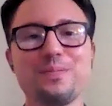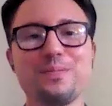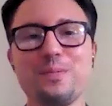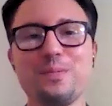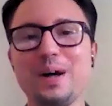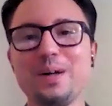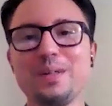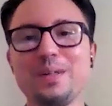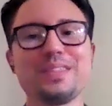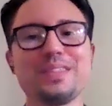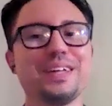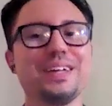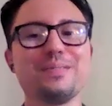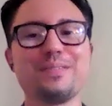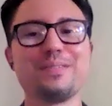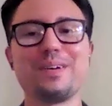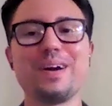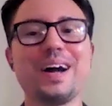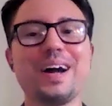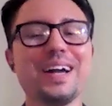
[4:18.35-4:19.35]
wealth and
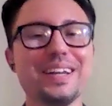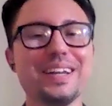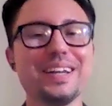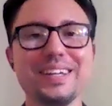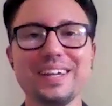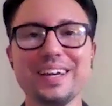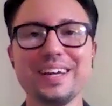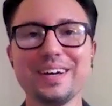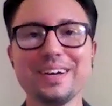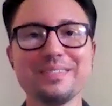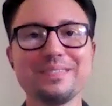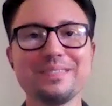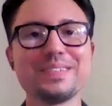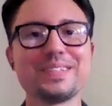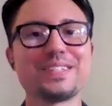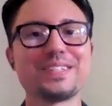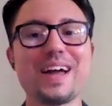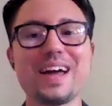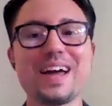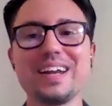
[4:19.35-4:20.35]
variety of
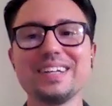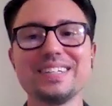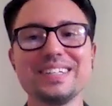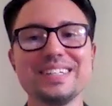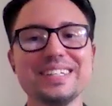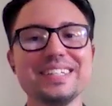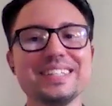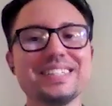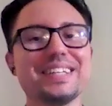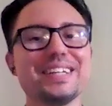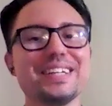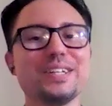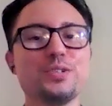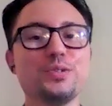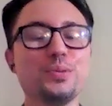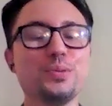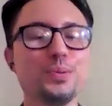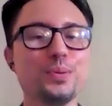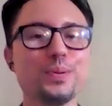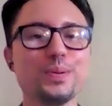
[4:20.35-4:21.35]
strategies and
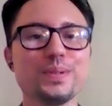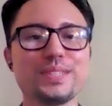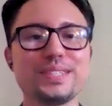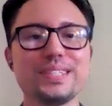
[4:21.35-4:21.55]
tools